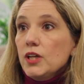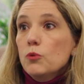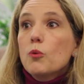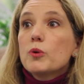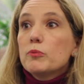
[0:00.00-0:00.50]

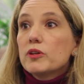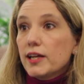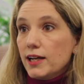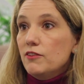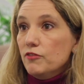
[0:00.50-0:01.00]
When we were
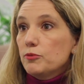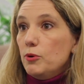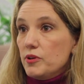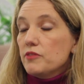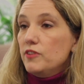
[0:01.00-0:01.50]
then
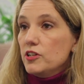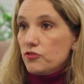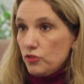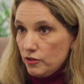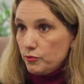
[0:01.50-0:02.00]
comfortable with the
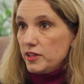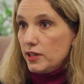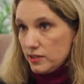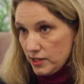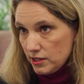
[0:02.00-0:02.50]
first draft, we
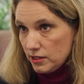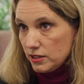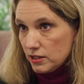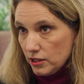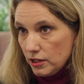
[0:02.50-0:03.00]
then sent
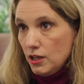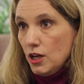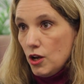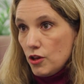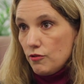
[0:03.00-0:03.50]
it to
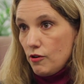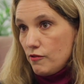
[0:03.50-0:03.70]
the